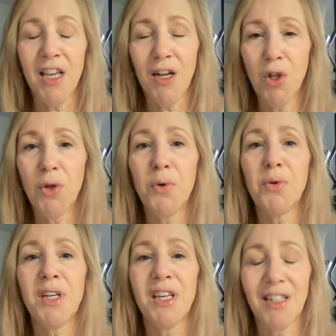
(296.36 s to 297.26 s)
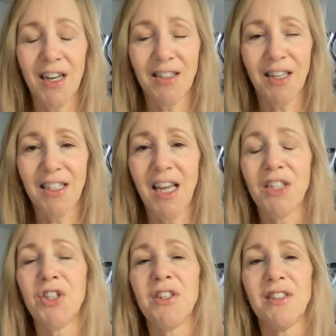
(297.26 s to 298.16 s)
include in-text
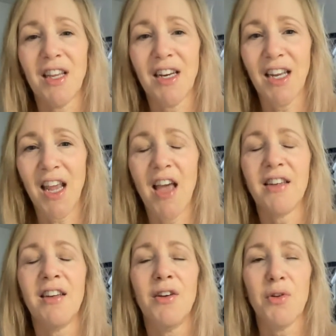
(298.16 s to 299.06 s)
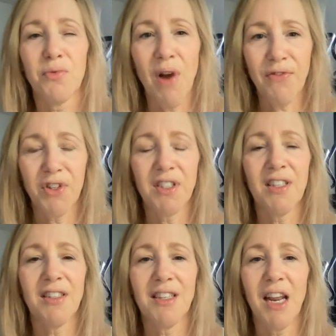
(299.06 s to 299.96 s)
citations and, again,
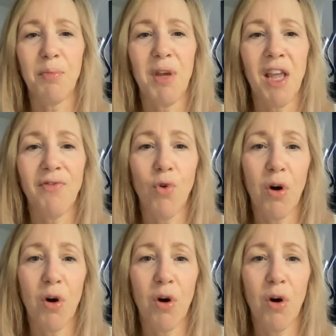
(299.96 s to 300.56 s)
references in APA